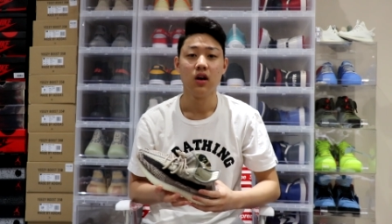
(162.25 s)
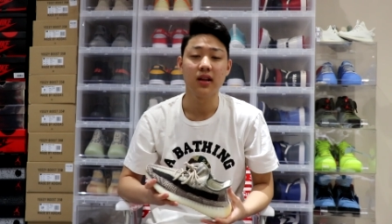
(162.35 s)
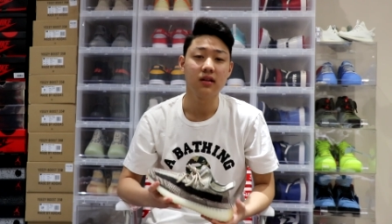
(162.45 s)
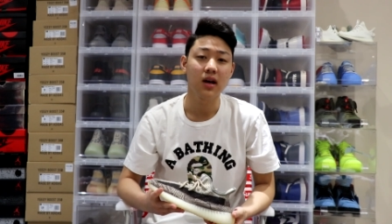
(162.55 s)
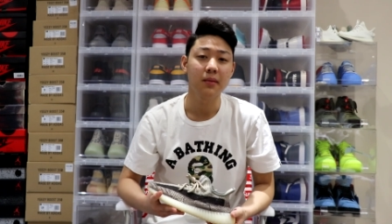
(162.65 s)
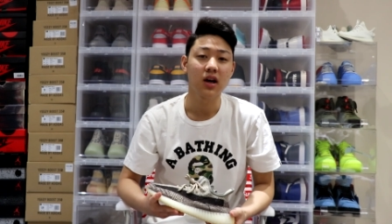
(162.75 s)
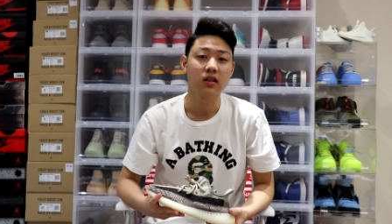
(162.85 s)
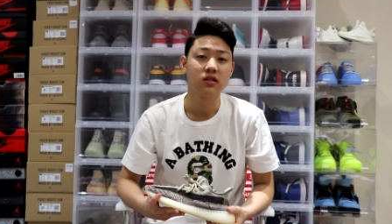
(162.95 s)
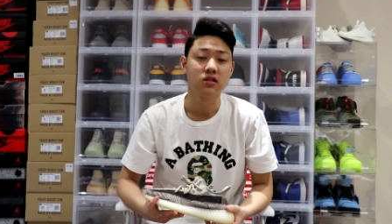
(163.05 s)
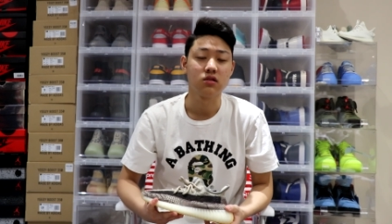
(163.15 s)
By the time I
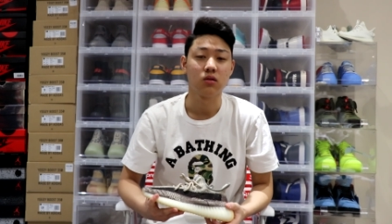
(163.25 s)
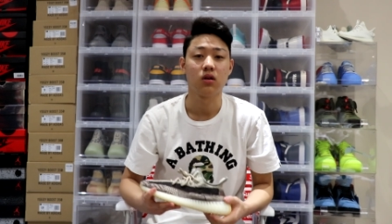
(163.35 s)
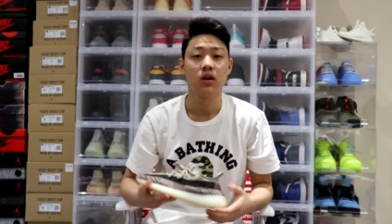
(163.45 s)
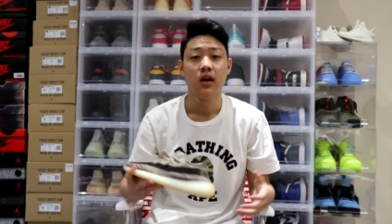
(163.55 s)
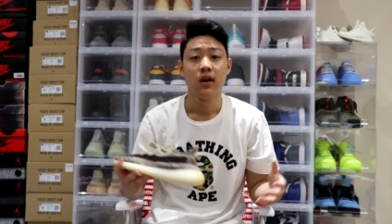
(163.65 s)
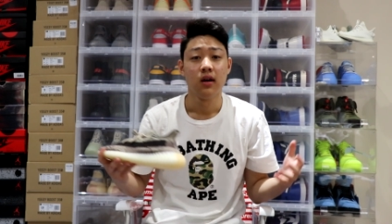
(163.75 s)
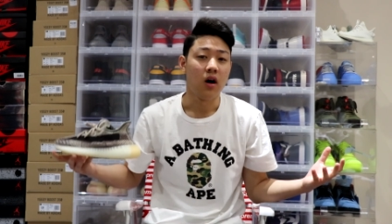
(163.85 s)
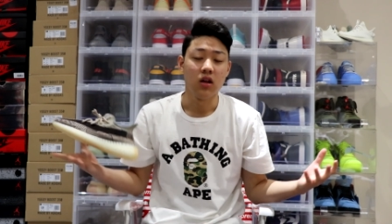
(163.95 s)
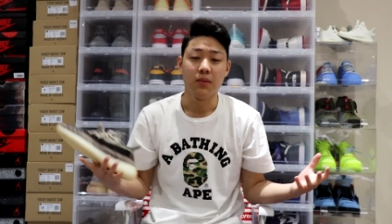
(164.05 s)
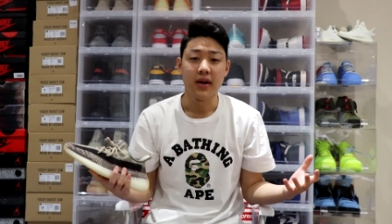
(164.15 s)
got to the store,
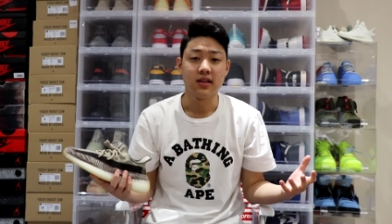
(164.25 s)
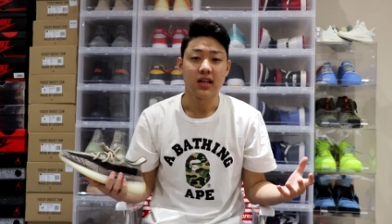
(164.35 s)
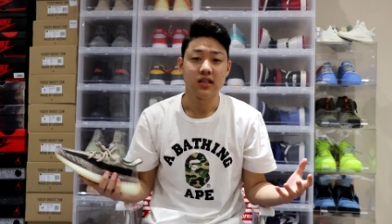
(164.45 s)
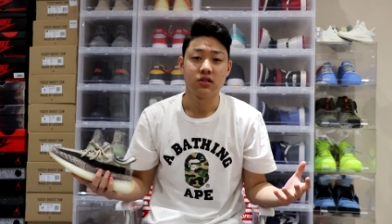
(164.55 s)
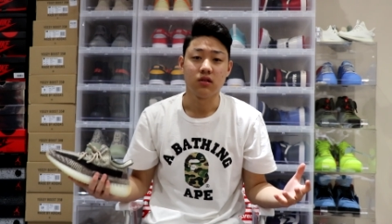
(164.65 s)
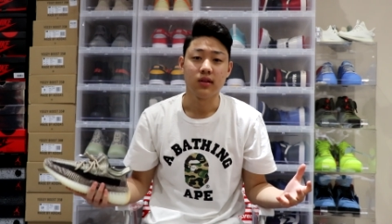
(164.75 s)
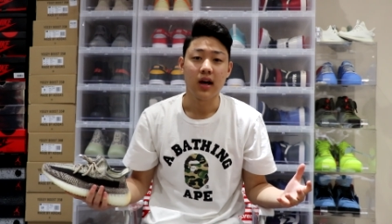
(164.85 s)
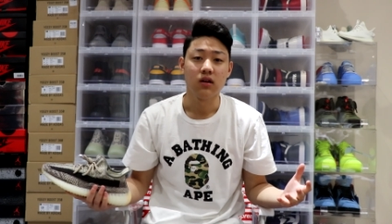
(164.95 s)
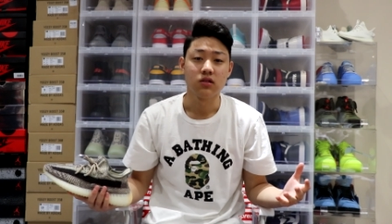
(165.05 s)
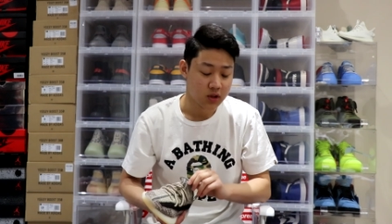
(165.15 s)
all the base sizes sold out.